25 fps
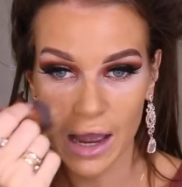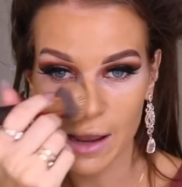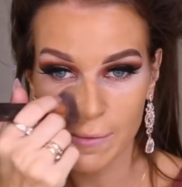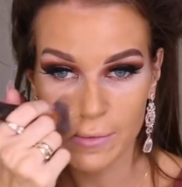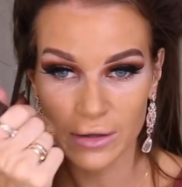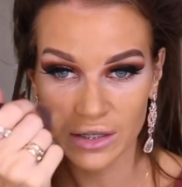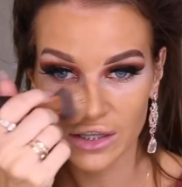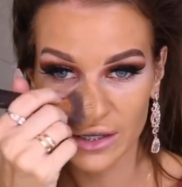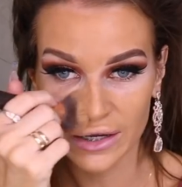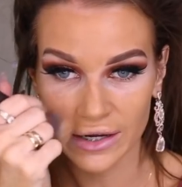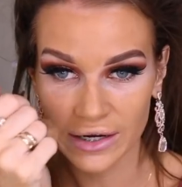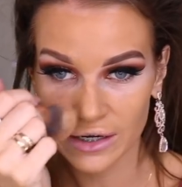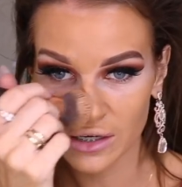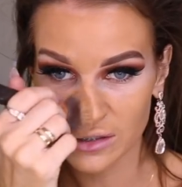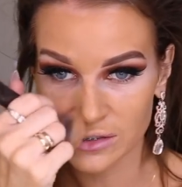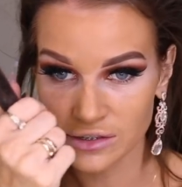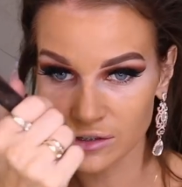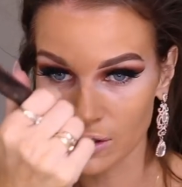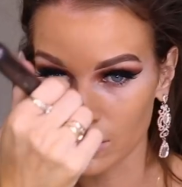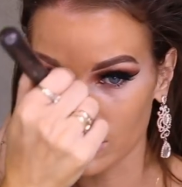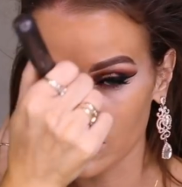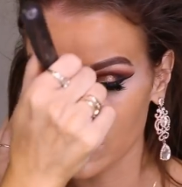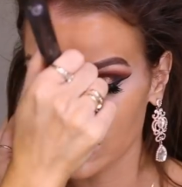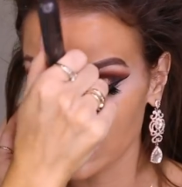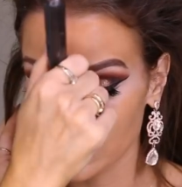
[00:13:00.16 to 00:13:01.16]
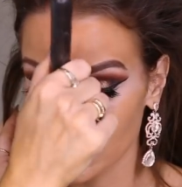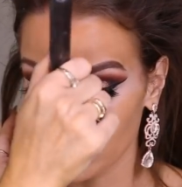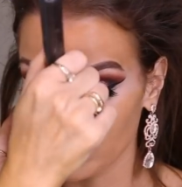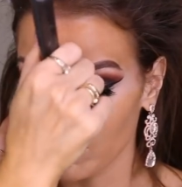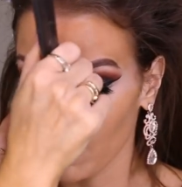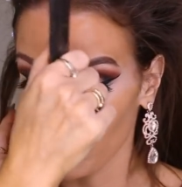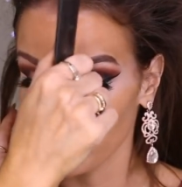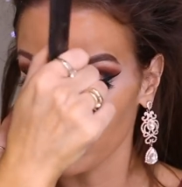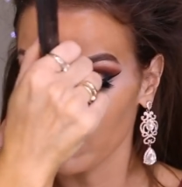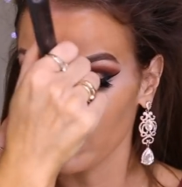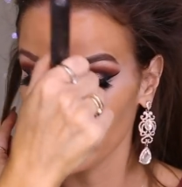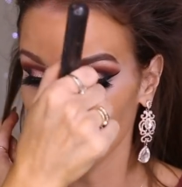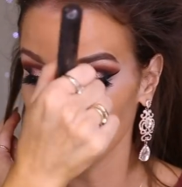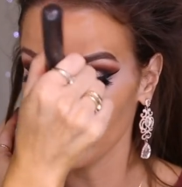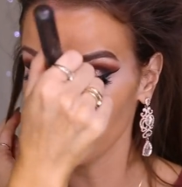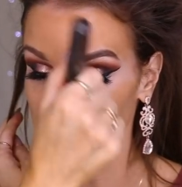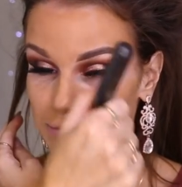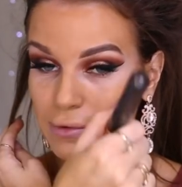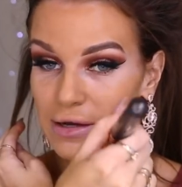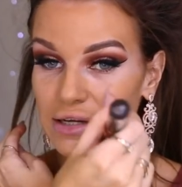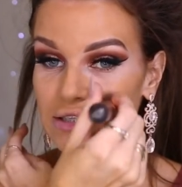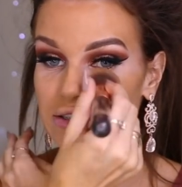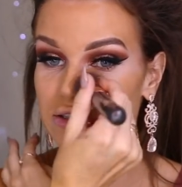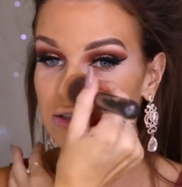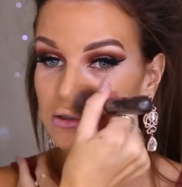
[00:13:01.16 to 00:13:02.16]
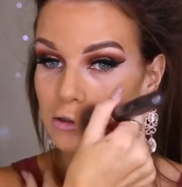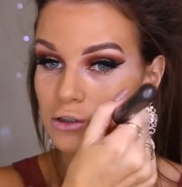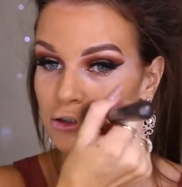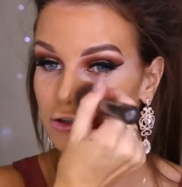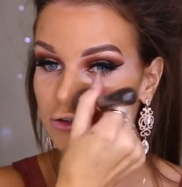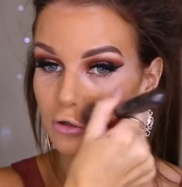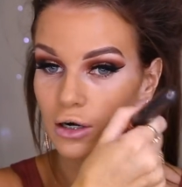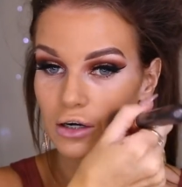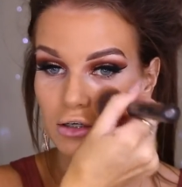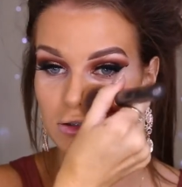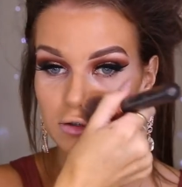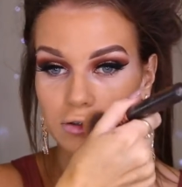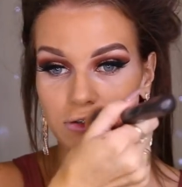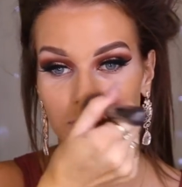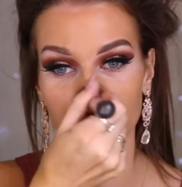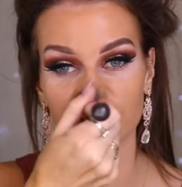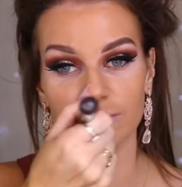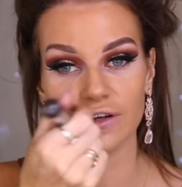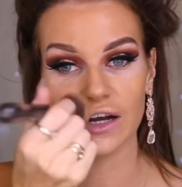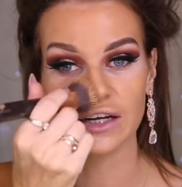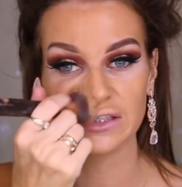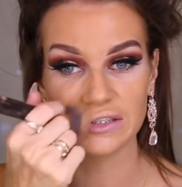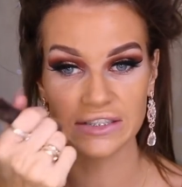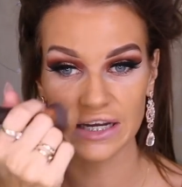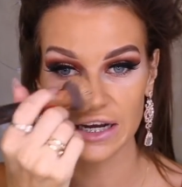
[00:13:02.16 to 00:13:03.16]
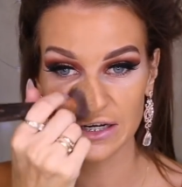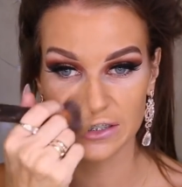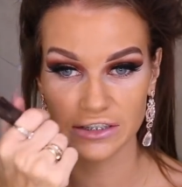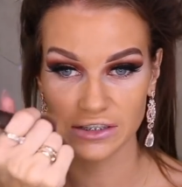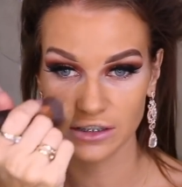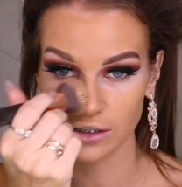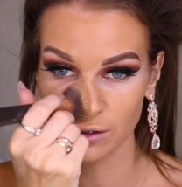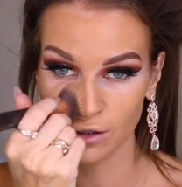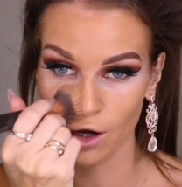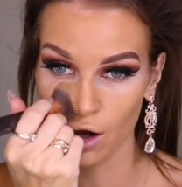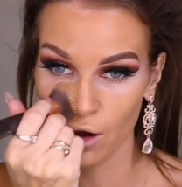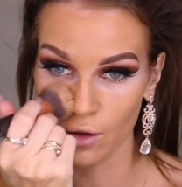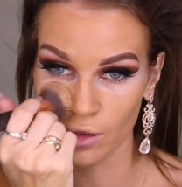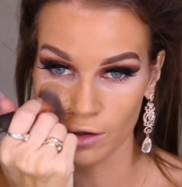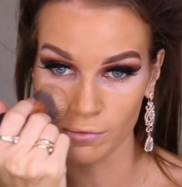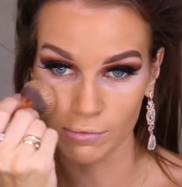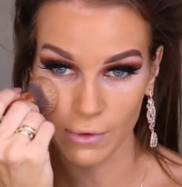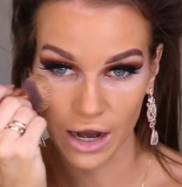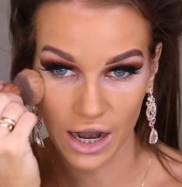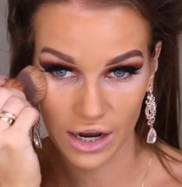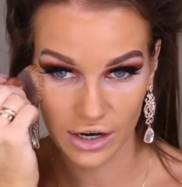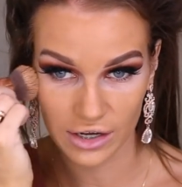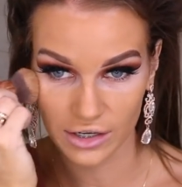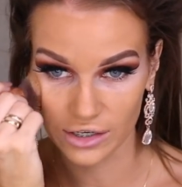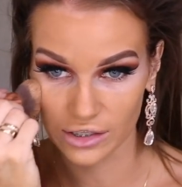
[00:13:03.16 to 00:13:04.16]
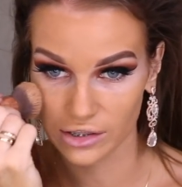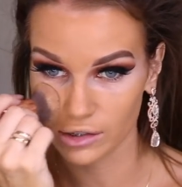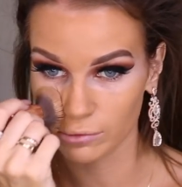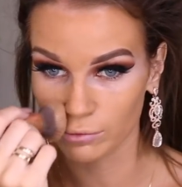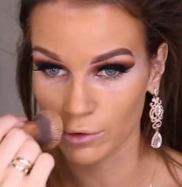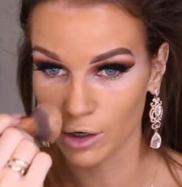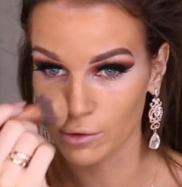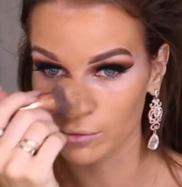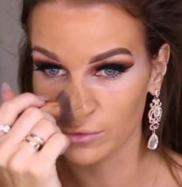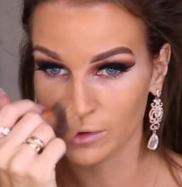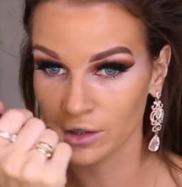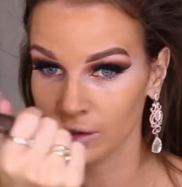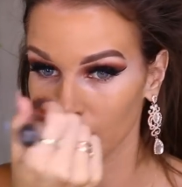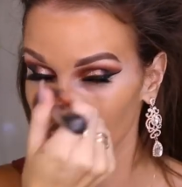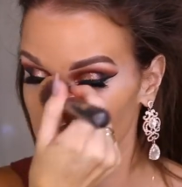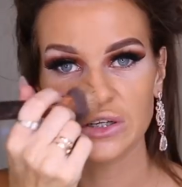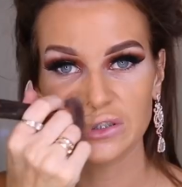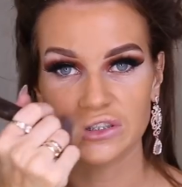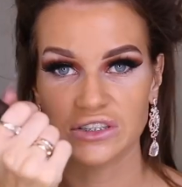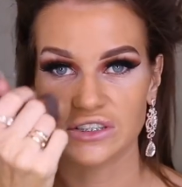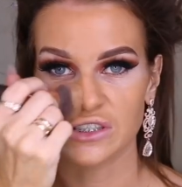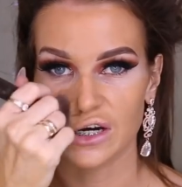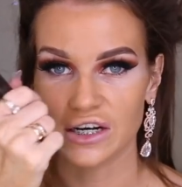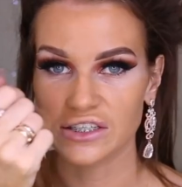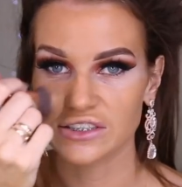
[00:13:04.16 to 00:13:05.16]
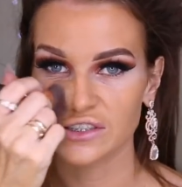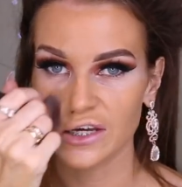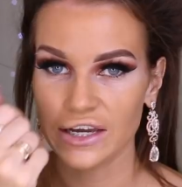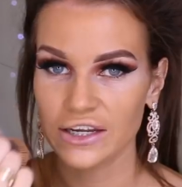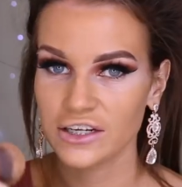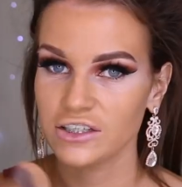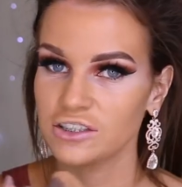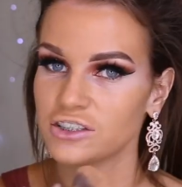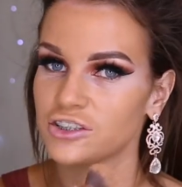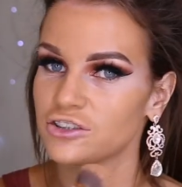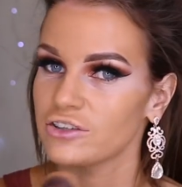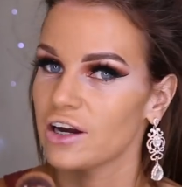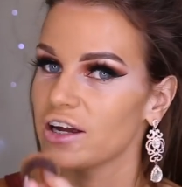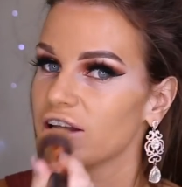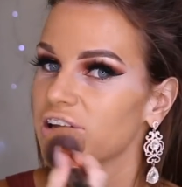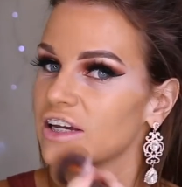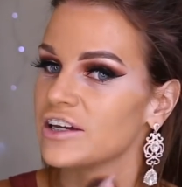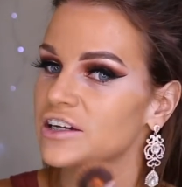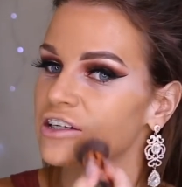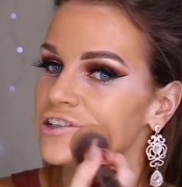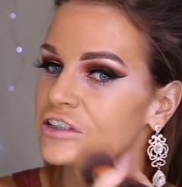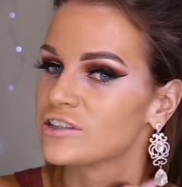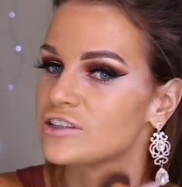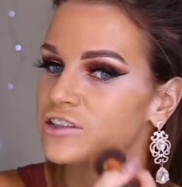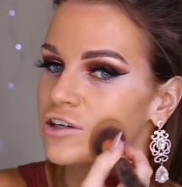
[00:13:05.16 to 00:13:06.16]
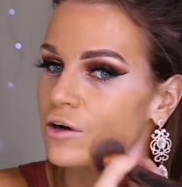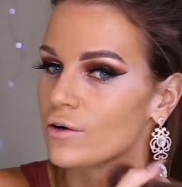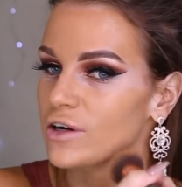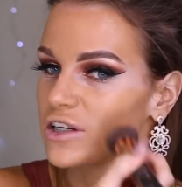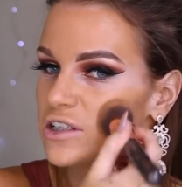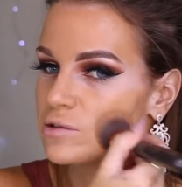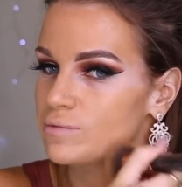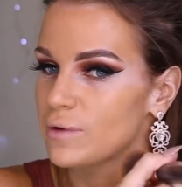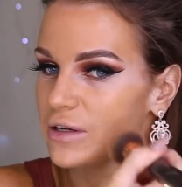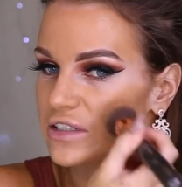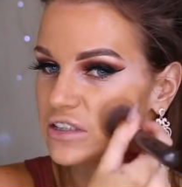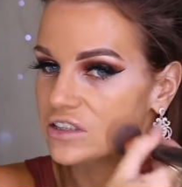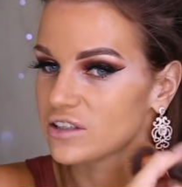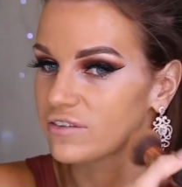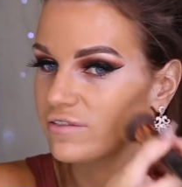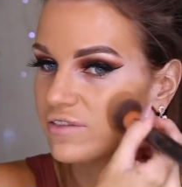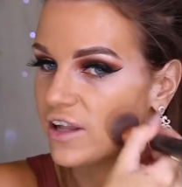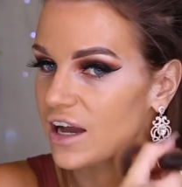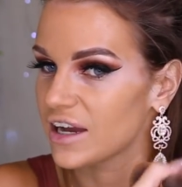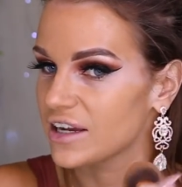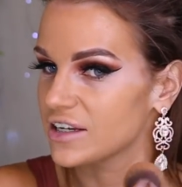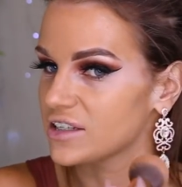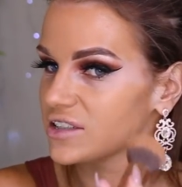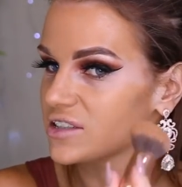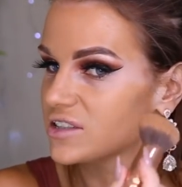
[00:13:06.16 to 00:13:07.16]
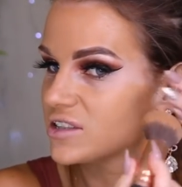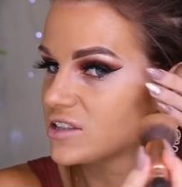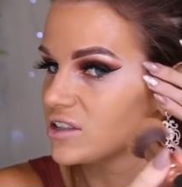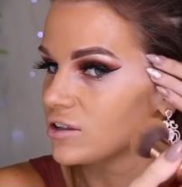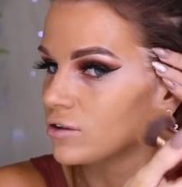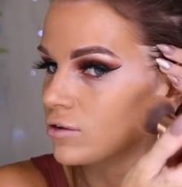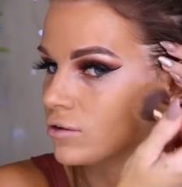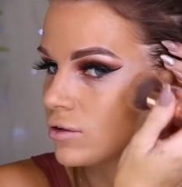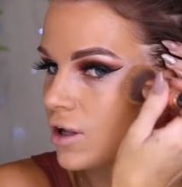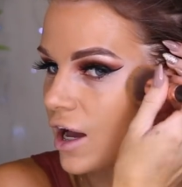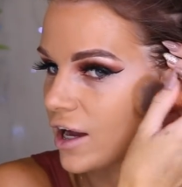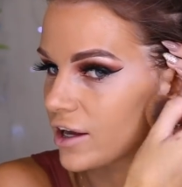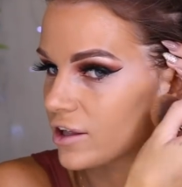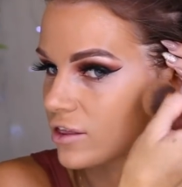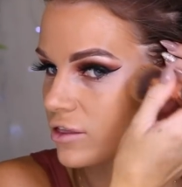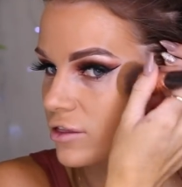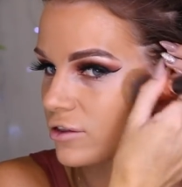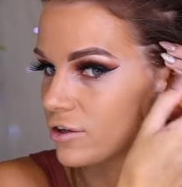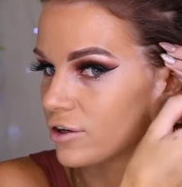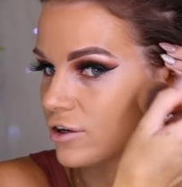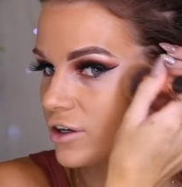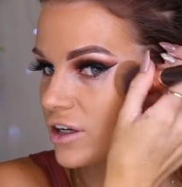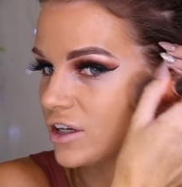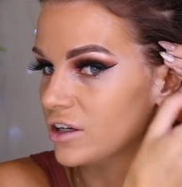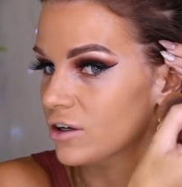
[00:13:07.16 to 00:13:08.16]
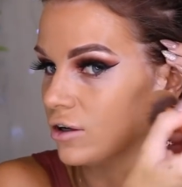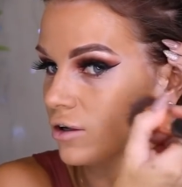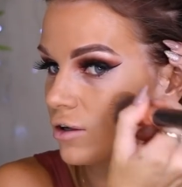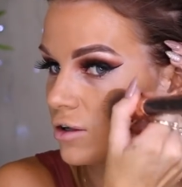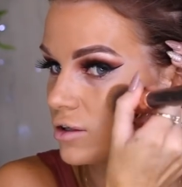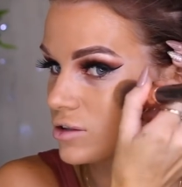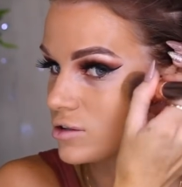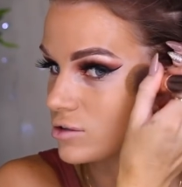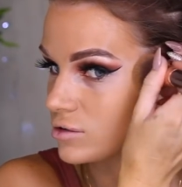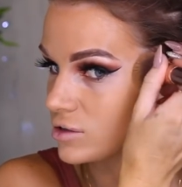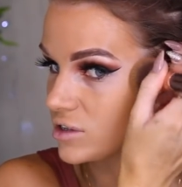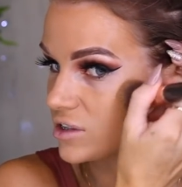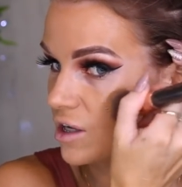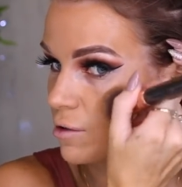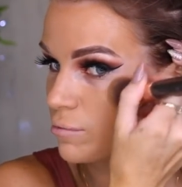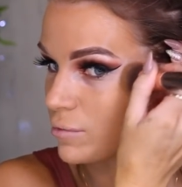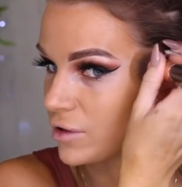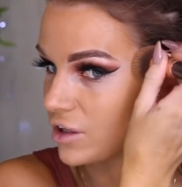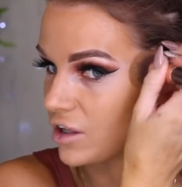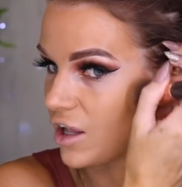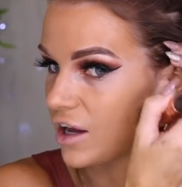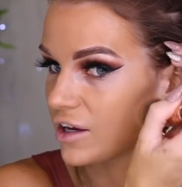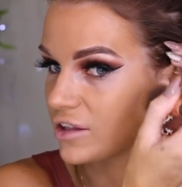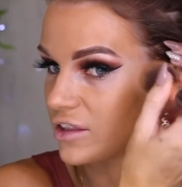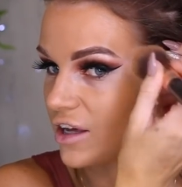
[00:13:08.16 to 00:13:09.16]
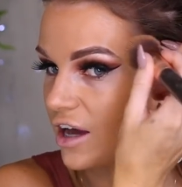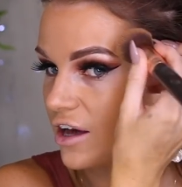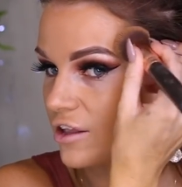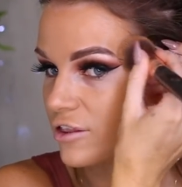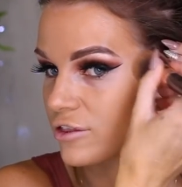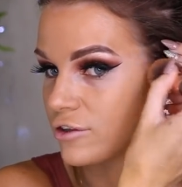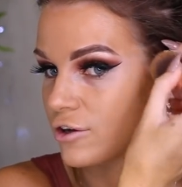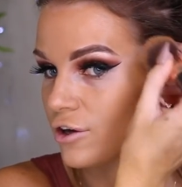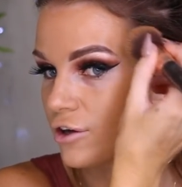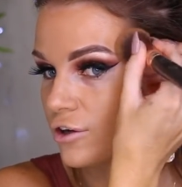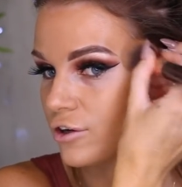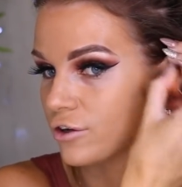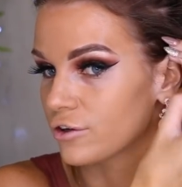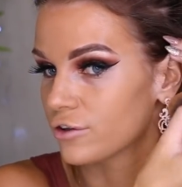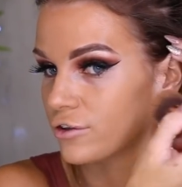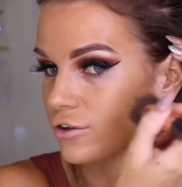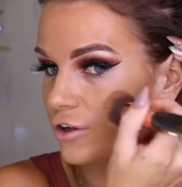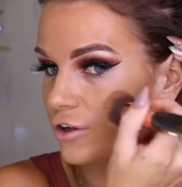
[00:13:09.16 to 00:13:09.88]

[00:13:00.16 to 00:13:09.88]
Maybelline is honestly probably the best drugstore foundation on the market at the moment. It sucks that in Australia it's so expensive. Like it's still like $30 or something like that, $30 or